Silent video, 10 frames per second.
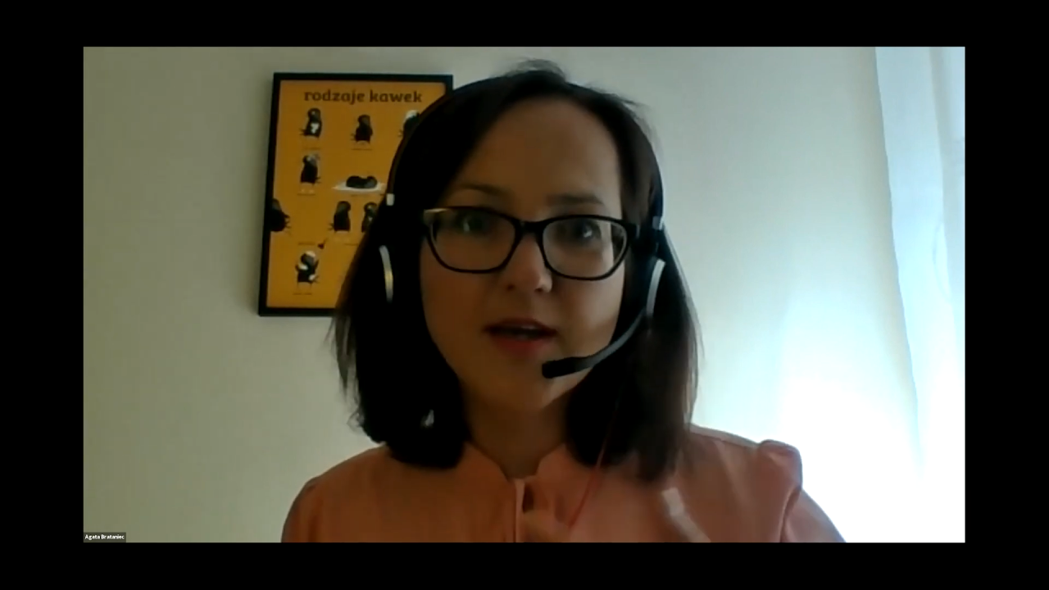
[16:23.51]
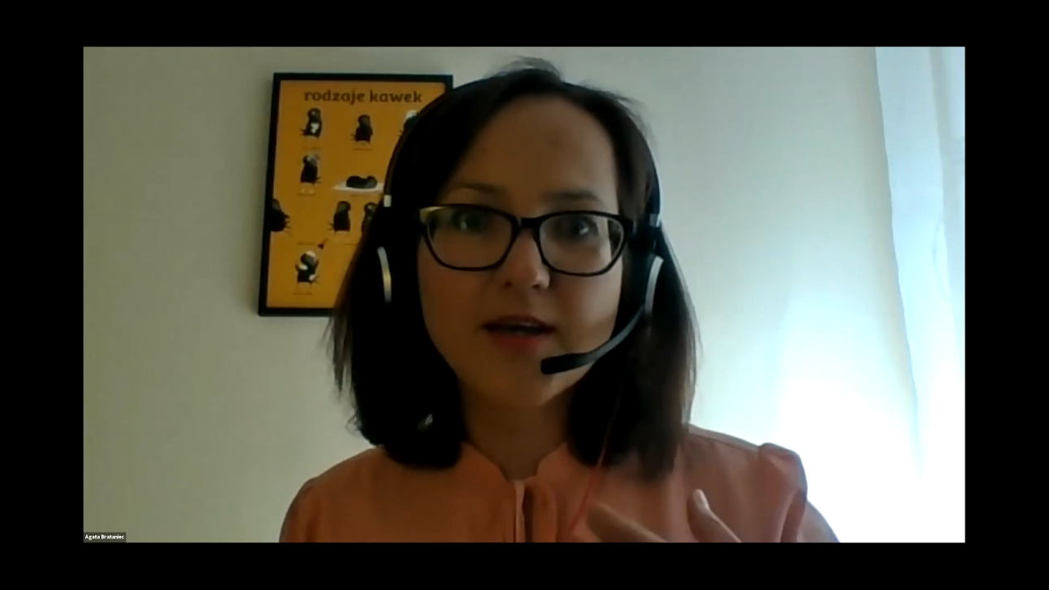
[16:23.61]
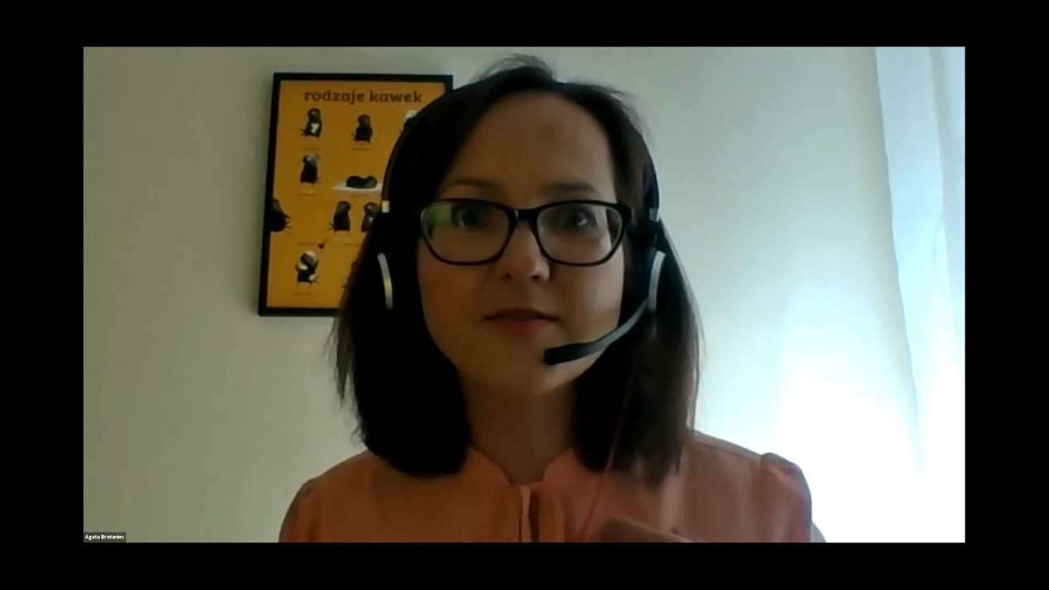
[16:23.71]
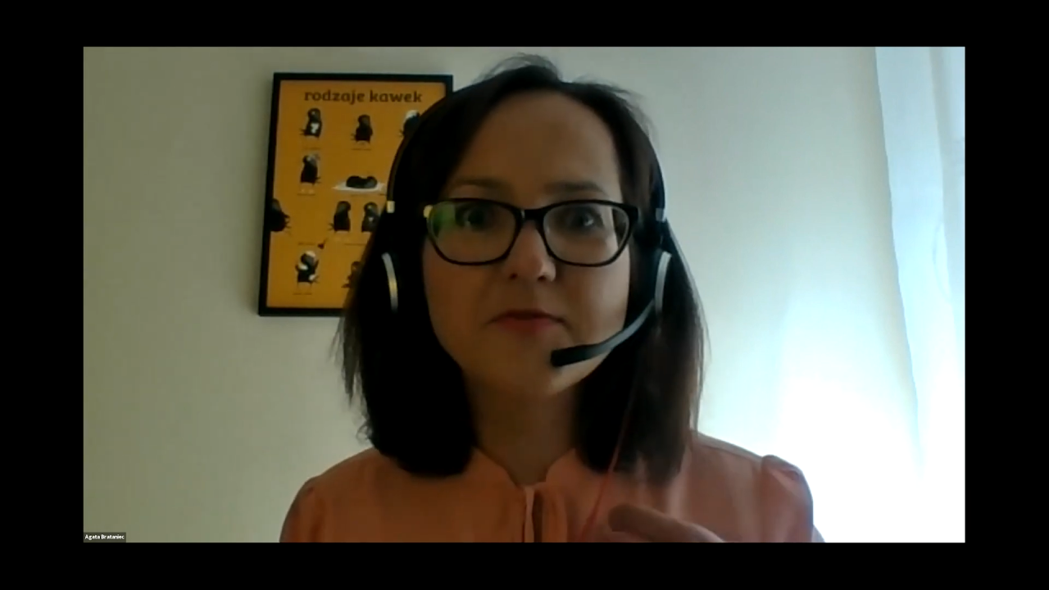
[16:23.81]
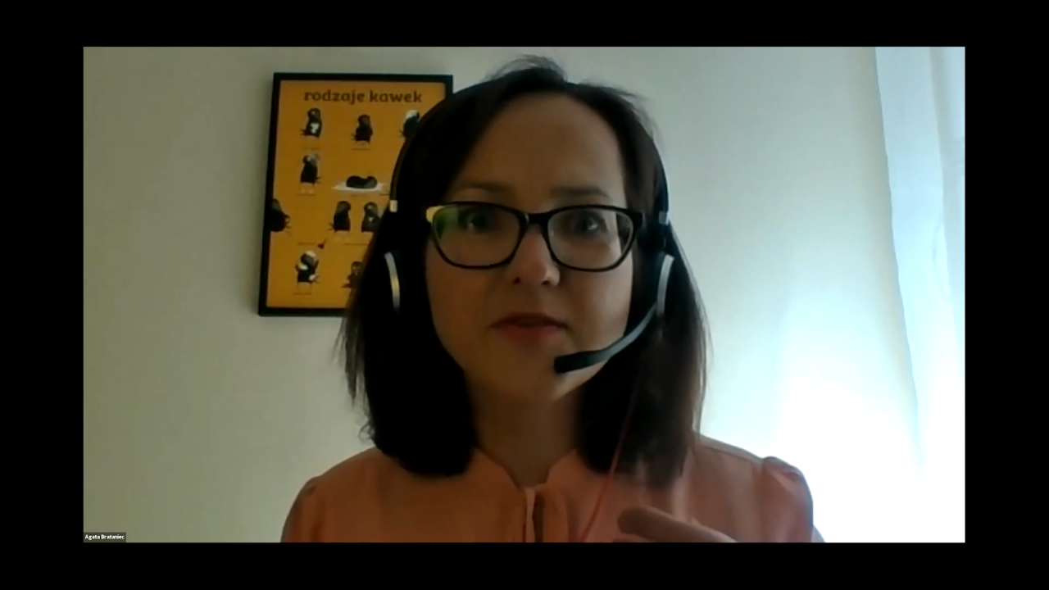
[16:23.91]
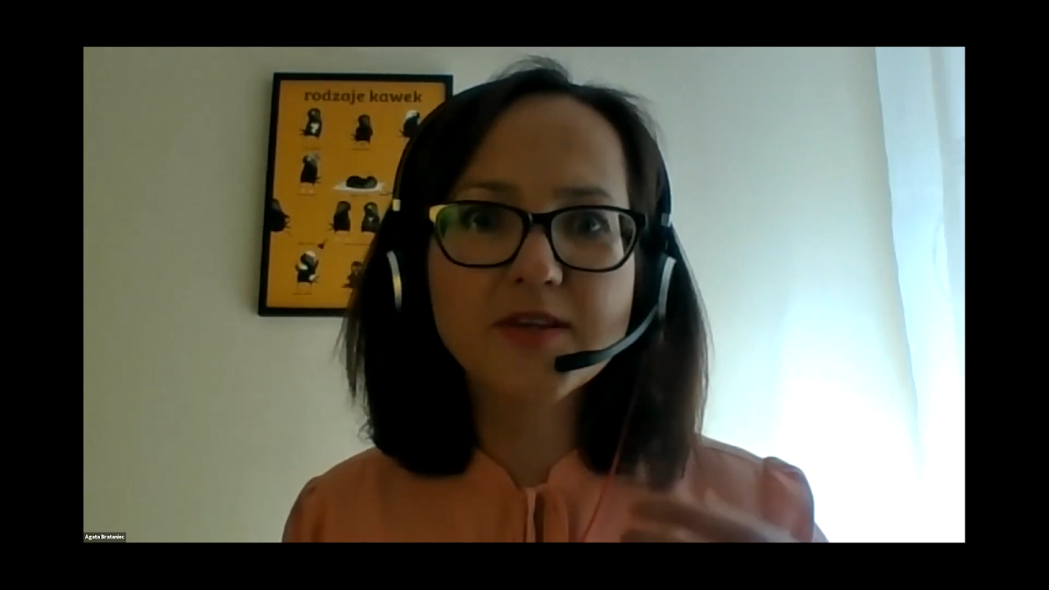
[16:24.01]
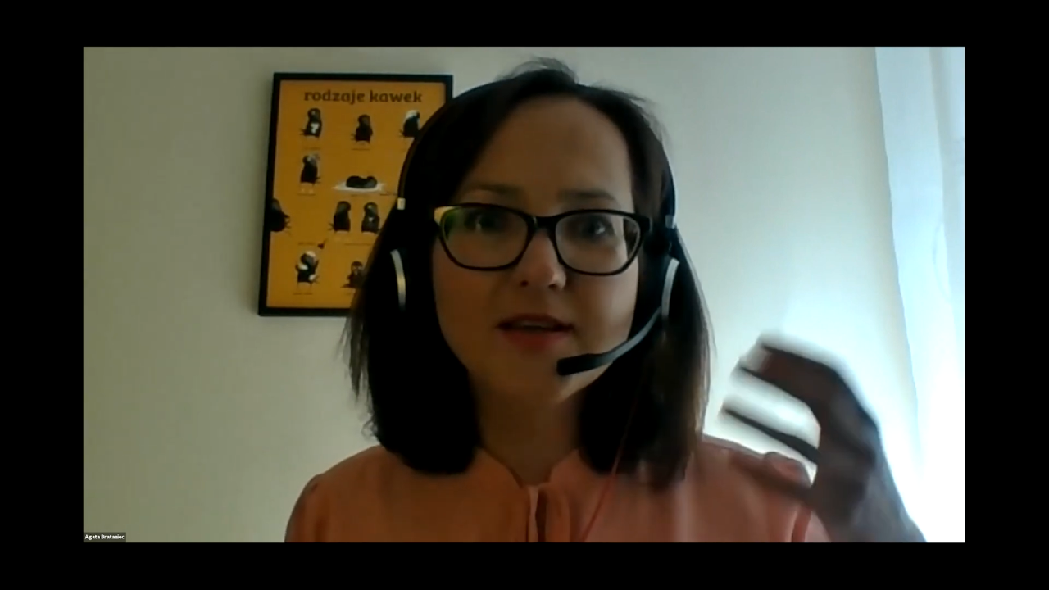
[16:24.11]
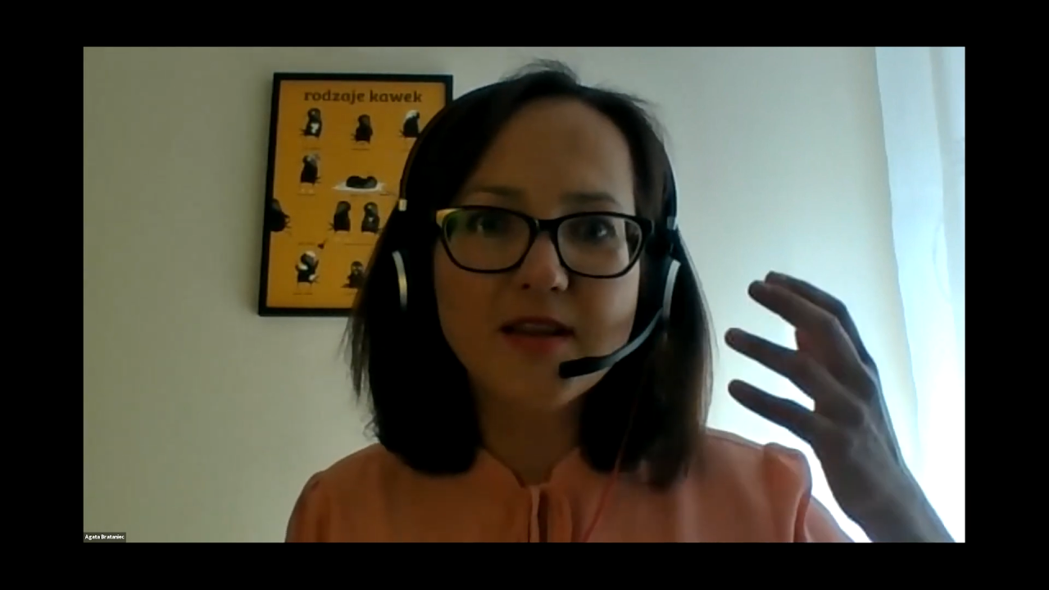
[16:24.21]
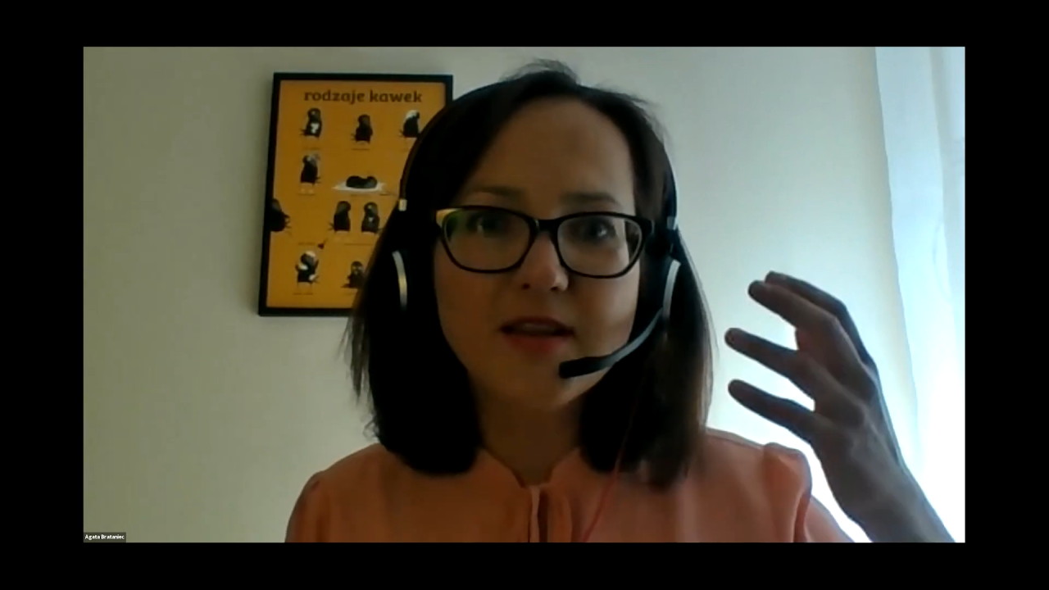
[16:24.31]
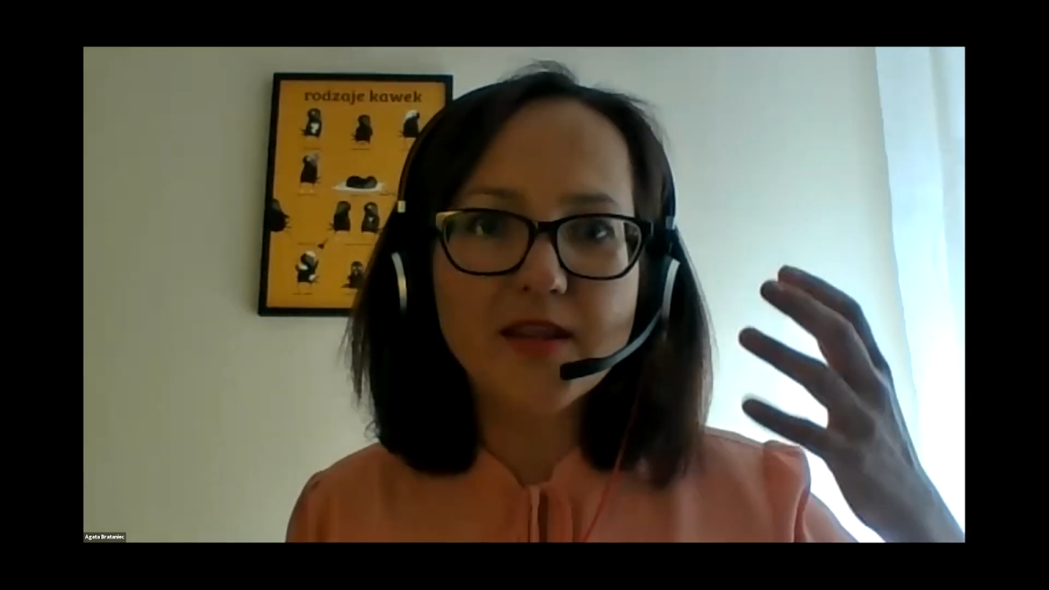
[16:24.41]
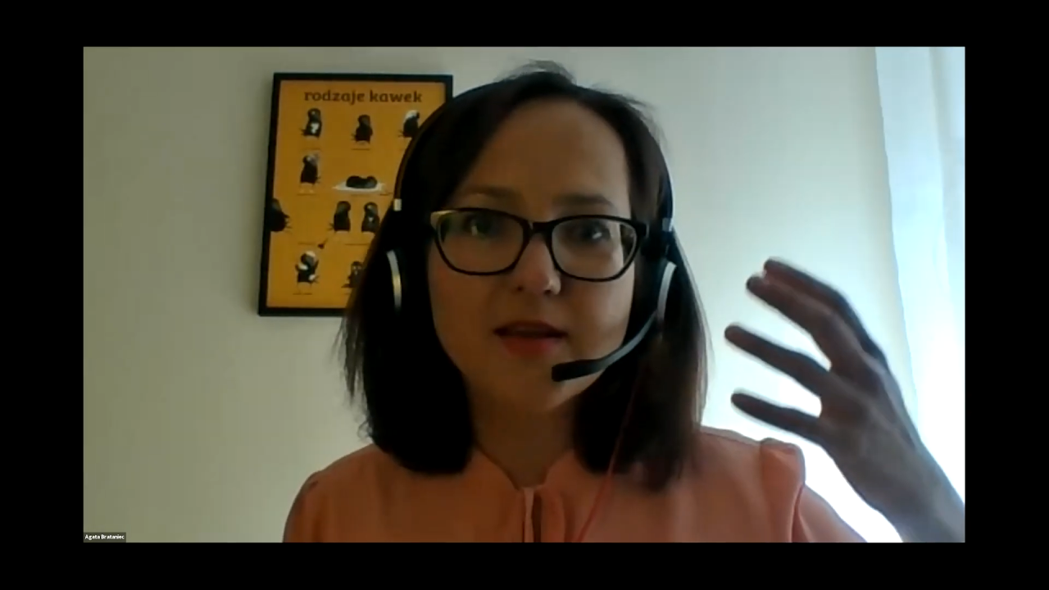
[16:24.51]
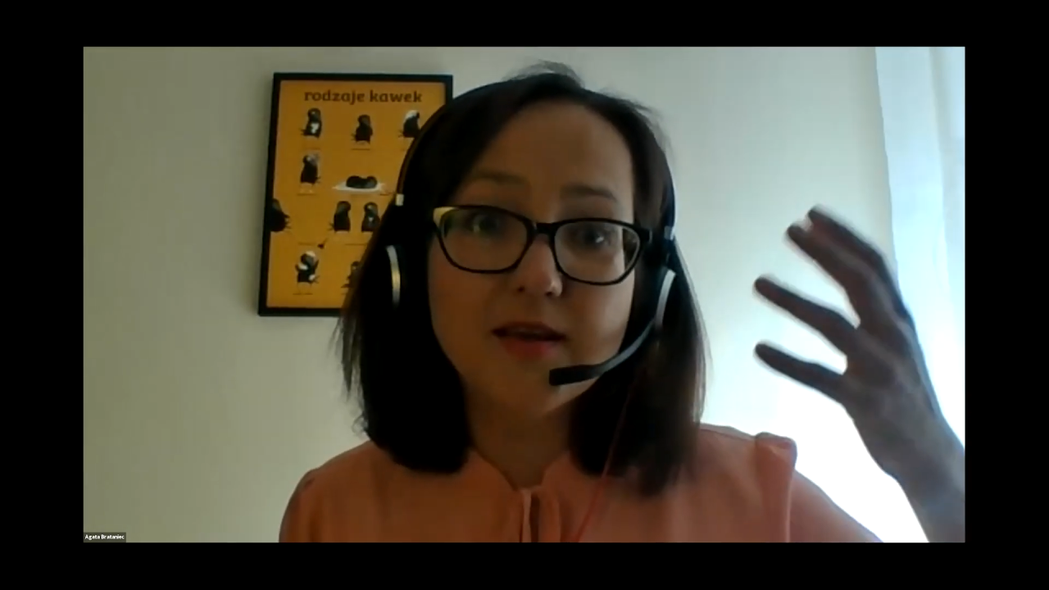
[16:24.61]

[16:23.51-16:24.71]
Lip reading: and you think